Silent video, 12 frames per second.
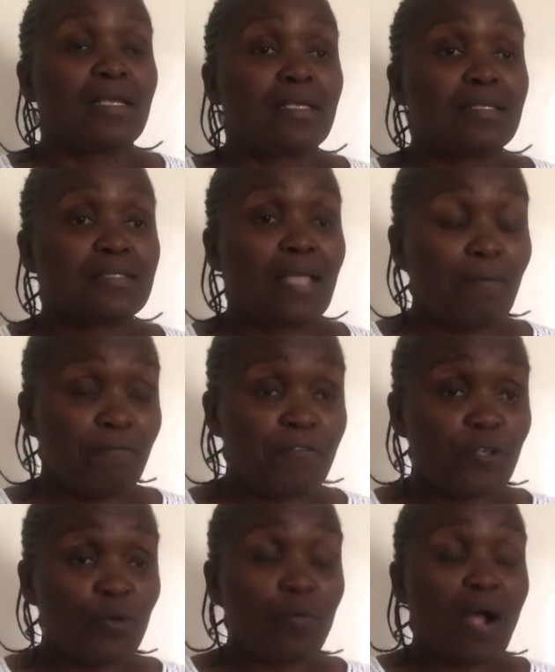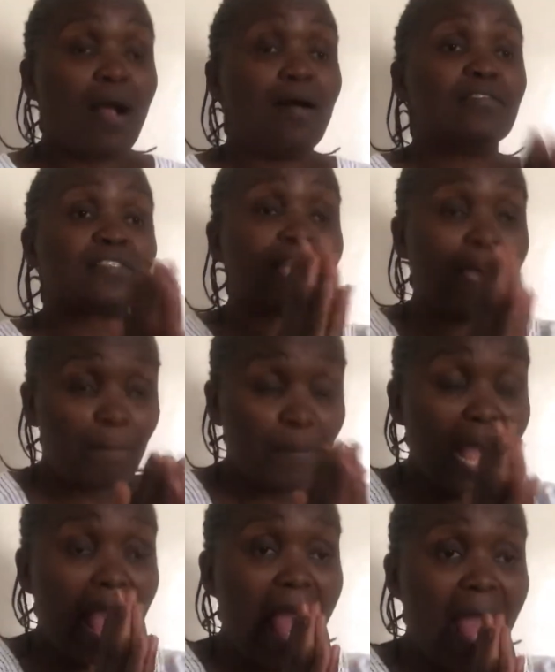Some
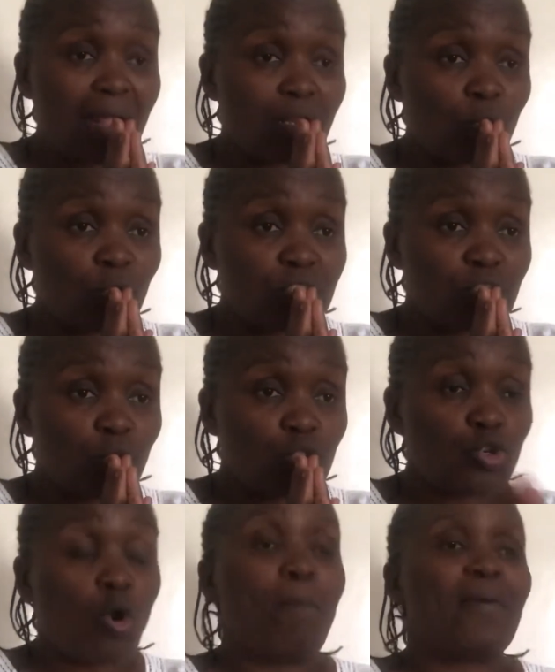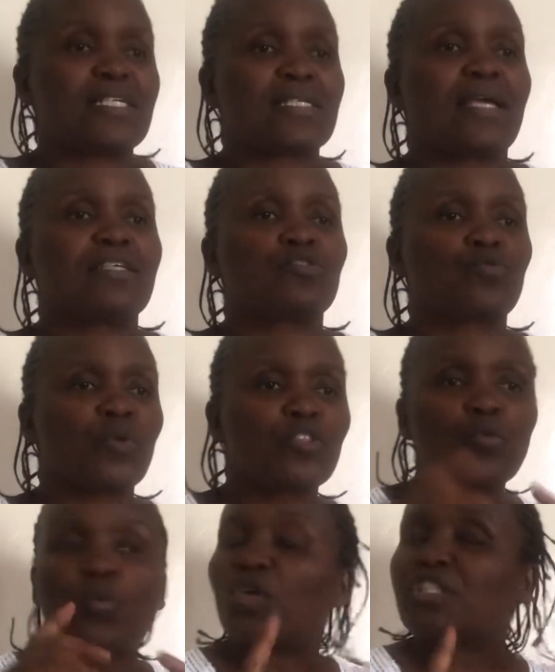are also traumatized with
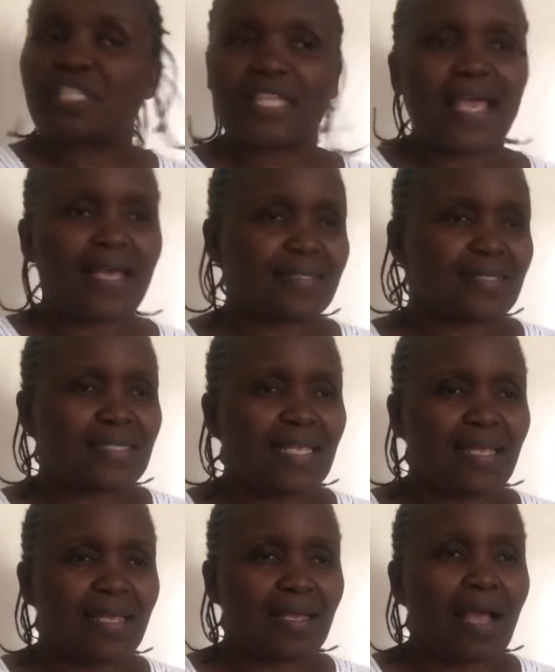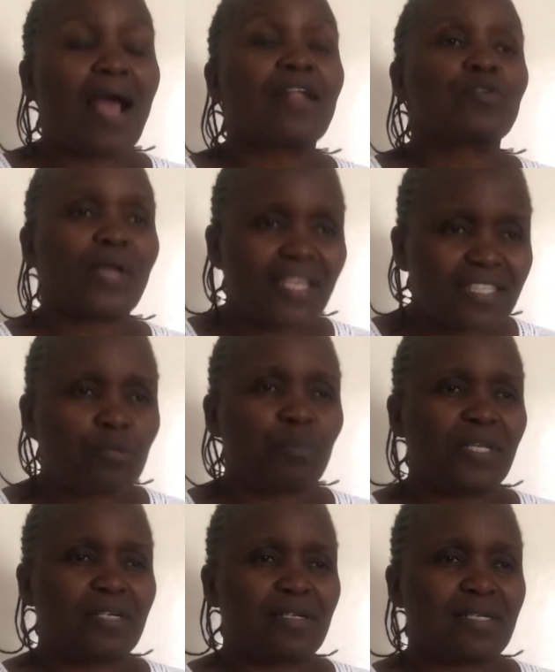what they are seeing and
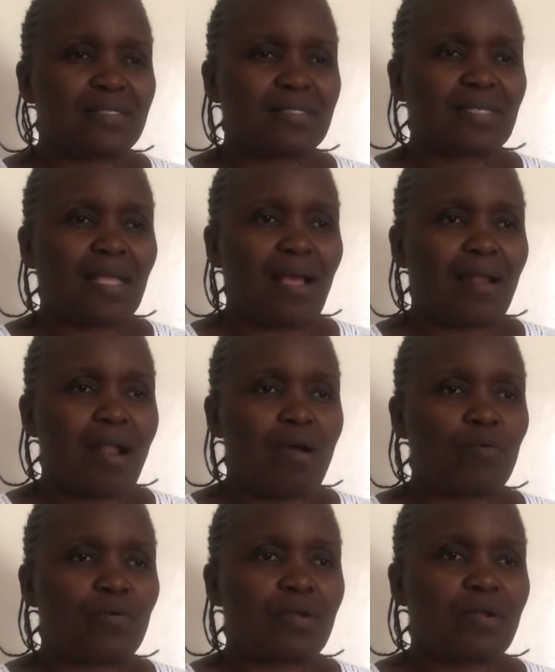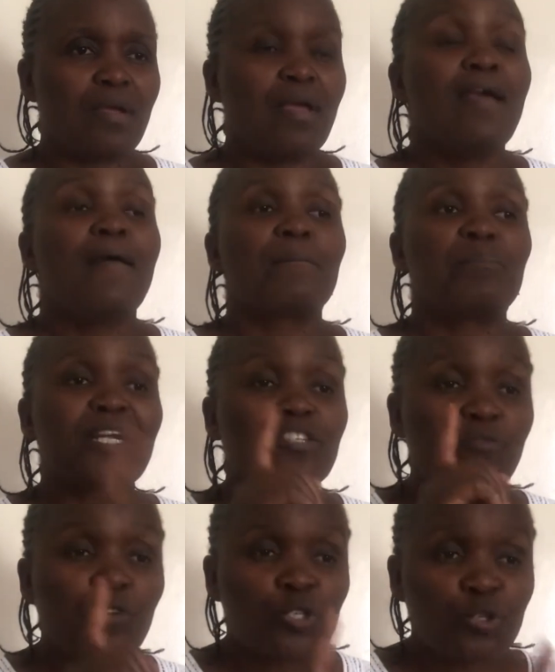experiencing around. But
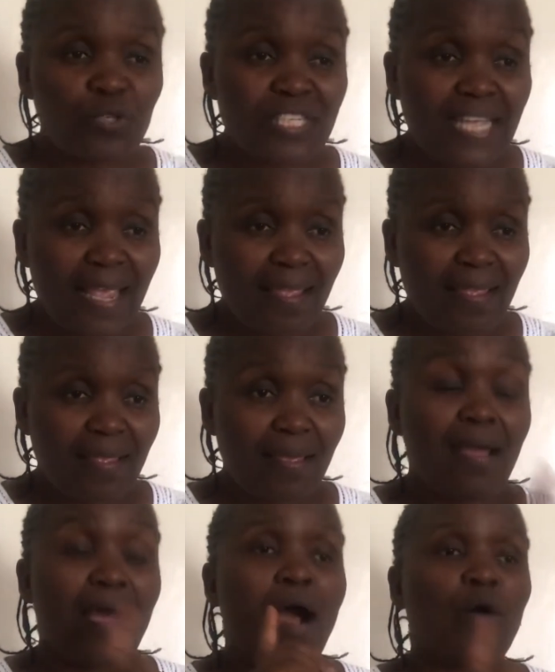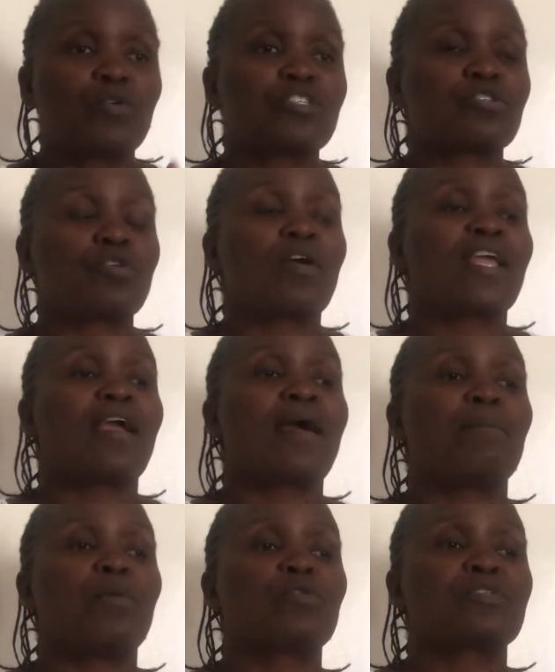for today, I was talking
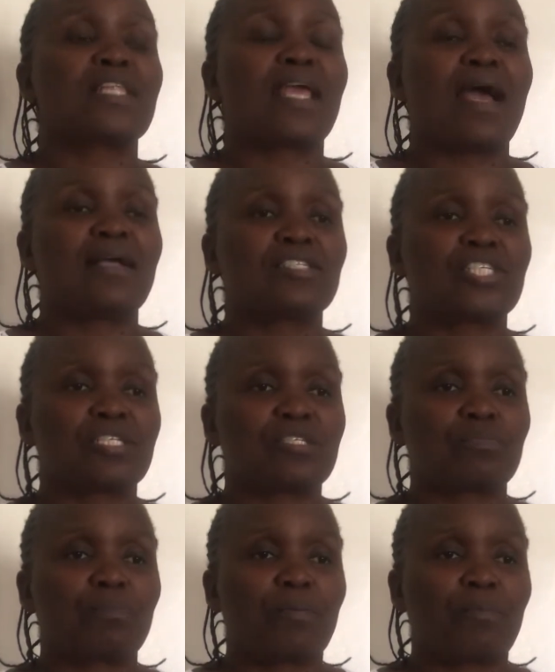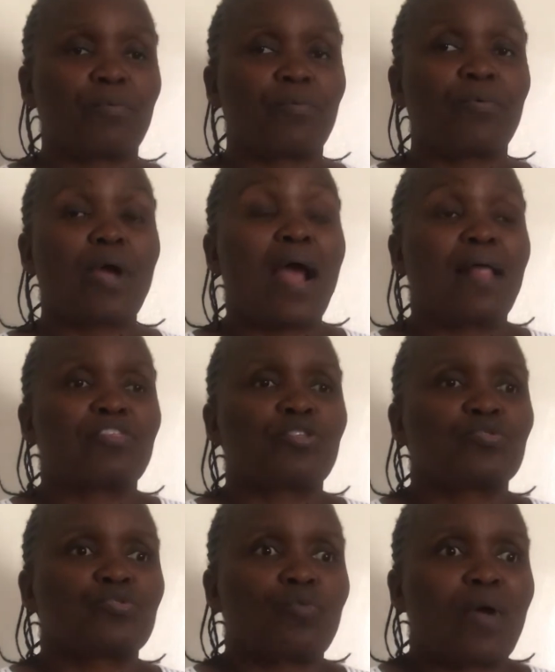about the anxious people and
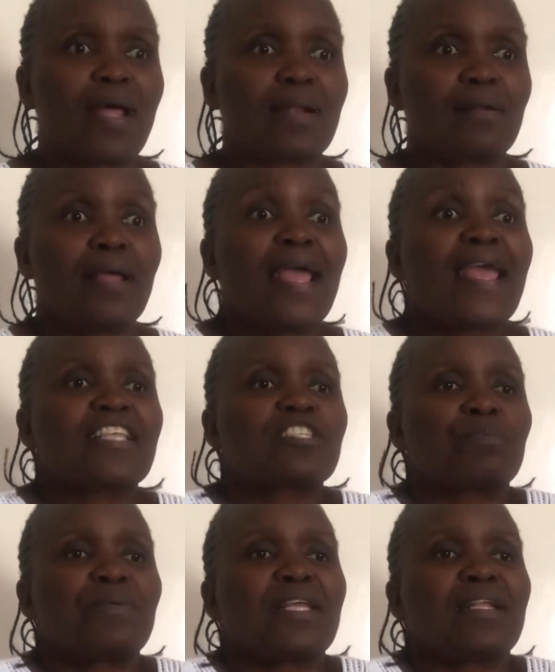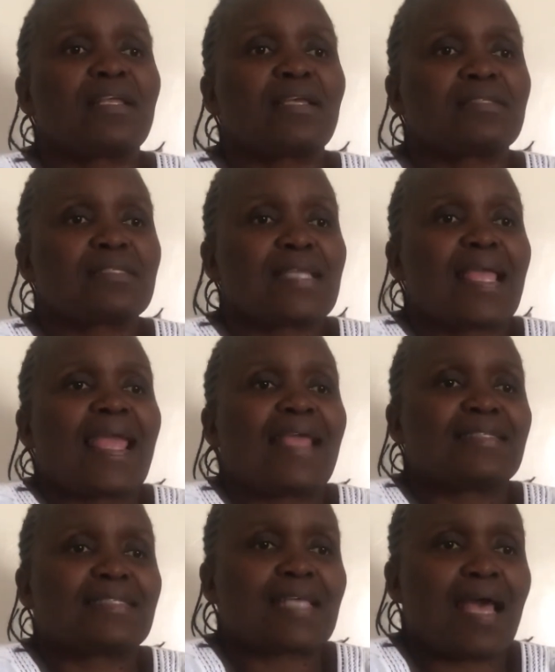those who are experiencing
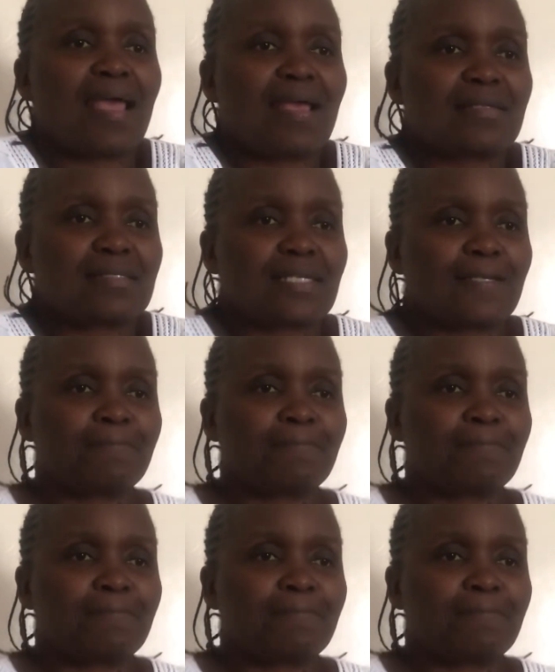anxiety.